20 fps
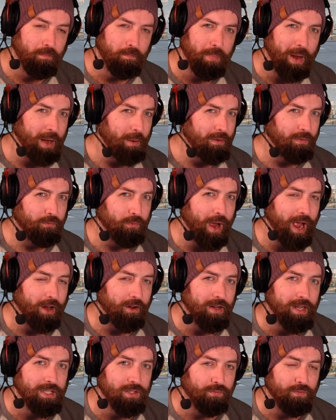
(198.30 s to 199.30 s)
paired with frag
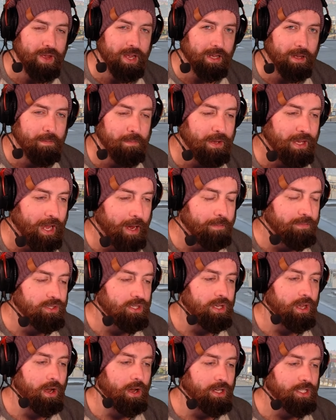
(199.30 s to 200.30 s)
grenades, Finka becomes
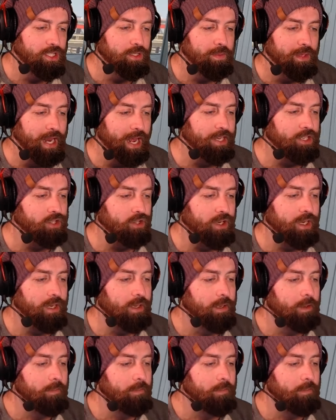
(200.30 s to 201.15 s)
the ultimate entry.